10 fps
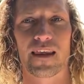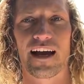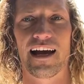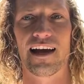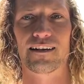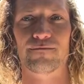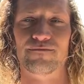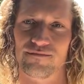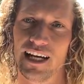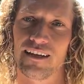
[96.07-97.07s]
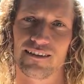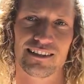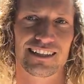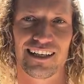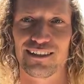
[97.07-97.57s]
And yeah,
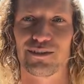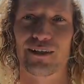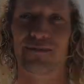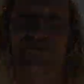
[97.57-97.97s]
let's get into it.